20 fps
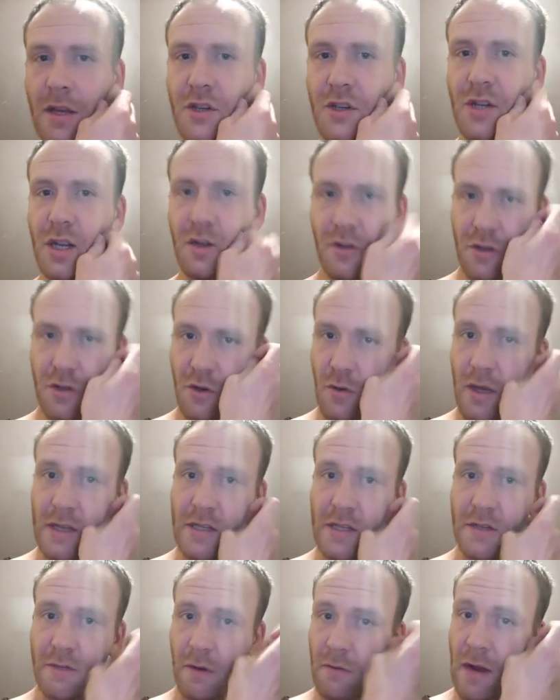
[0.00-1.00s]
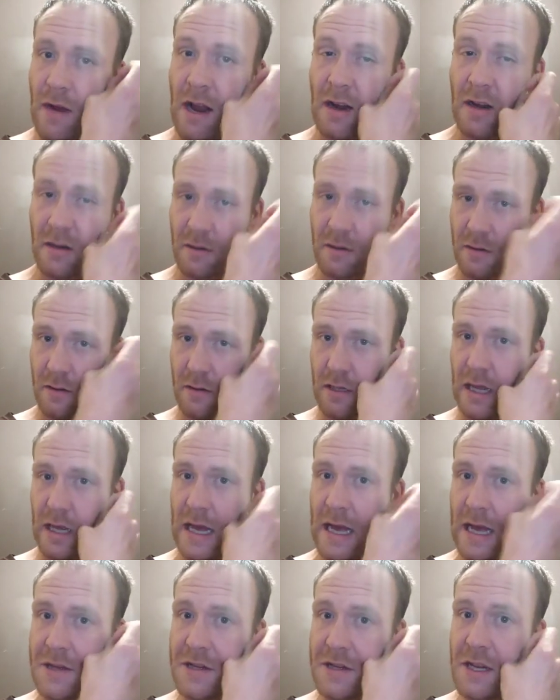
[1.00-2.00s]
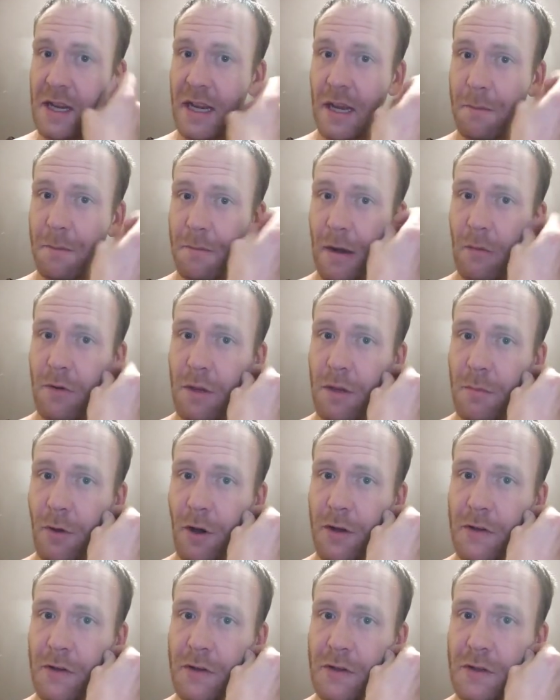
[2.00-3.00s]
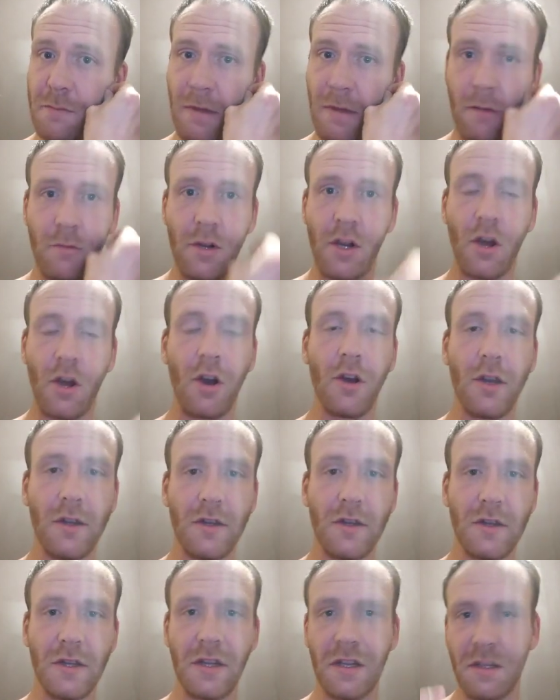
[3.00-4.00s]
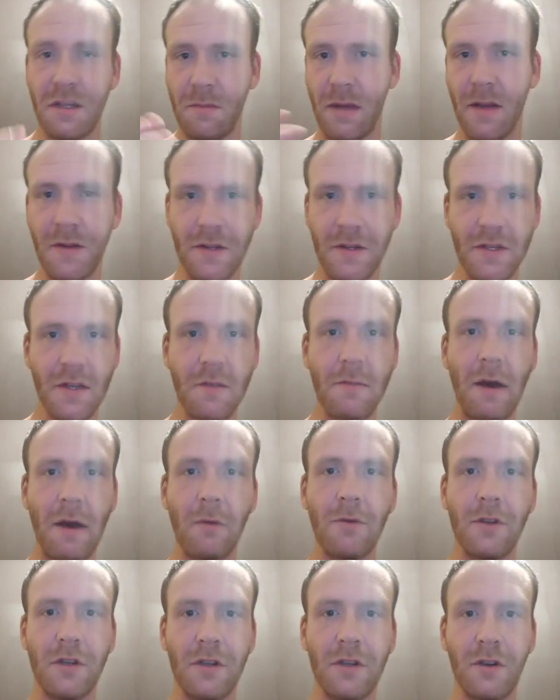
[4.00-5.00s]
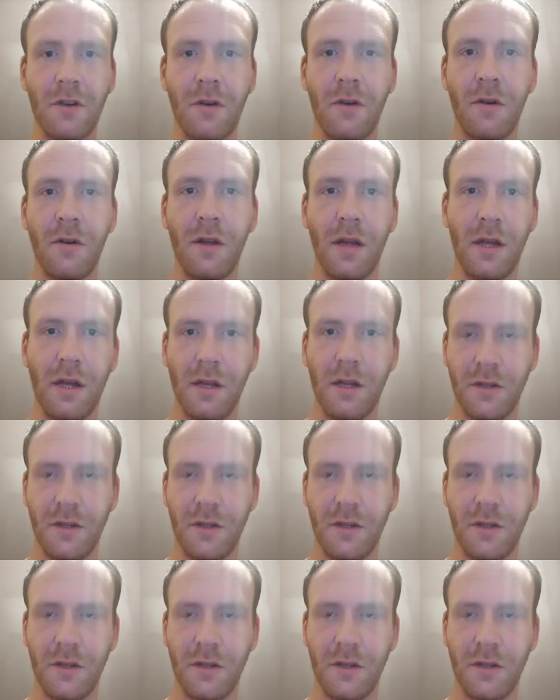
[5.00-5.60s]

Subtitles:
She does quests for ranked, and you get bounty points, bounty coins, and you can spend this in the bounty store.